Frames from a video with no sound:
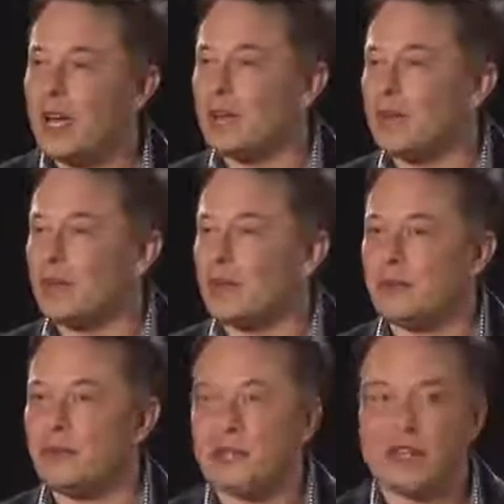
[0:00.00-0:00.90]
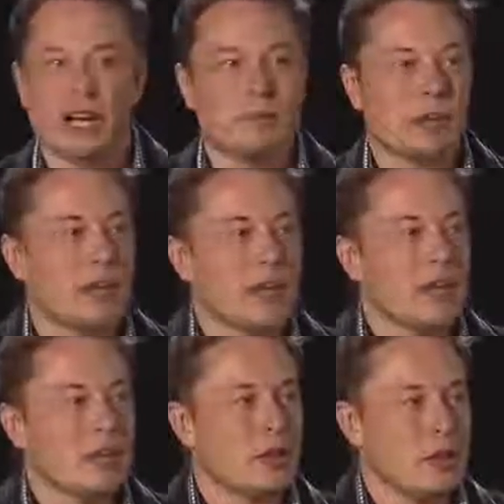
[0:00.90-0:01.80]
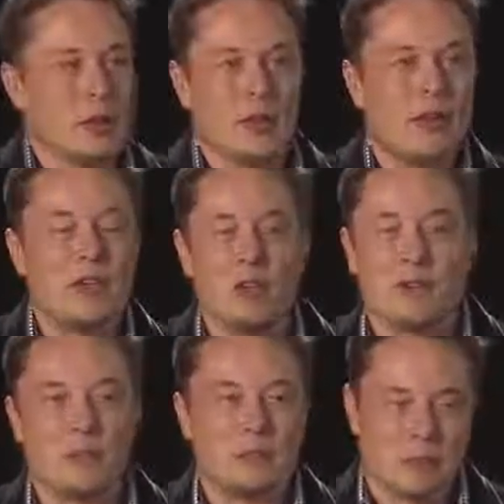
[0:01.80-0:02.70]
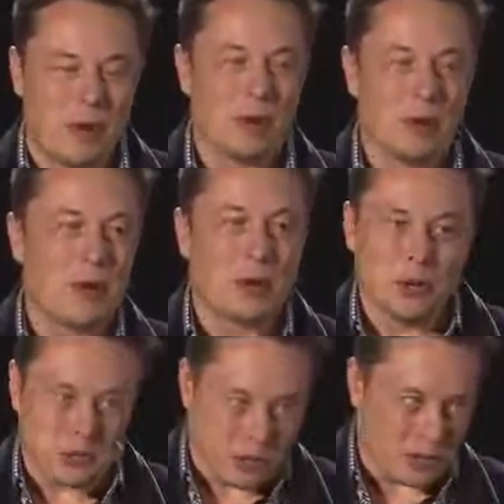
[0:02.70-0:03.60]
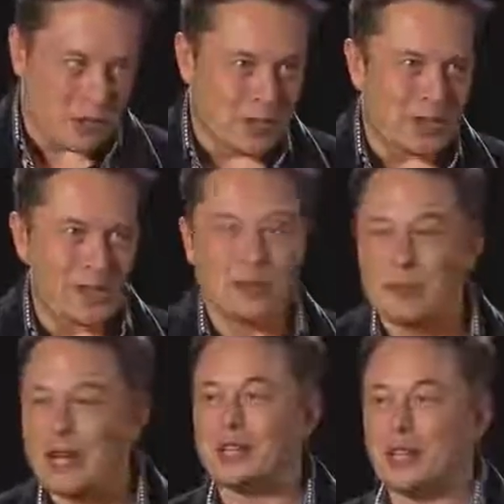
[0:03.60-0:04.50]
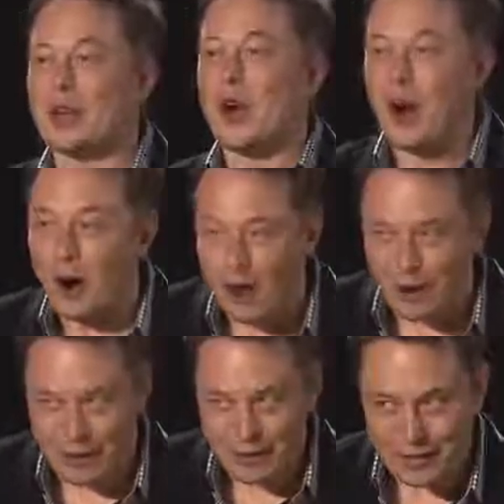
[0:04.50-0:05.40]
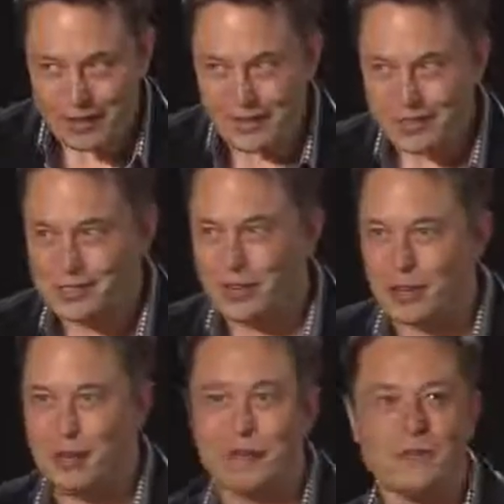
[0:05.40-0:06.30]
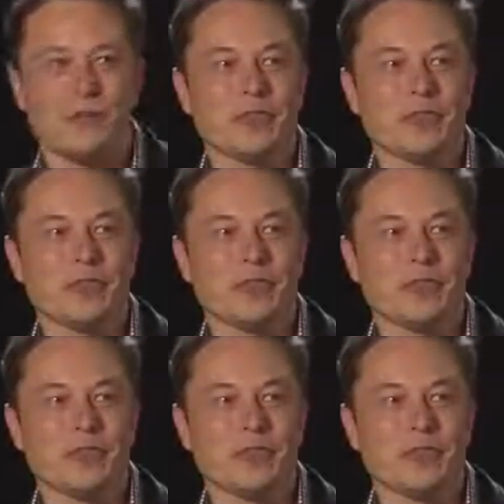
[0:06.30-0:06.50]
we have for you tonight. But I mean, my words are nothing compared to the car. So.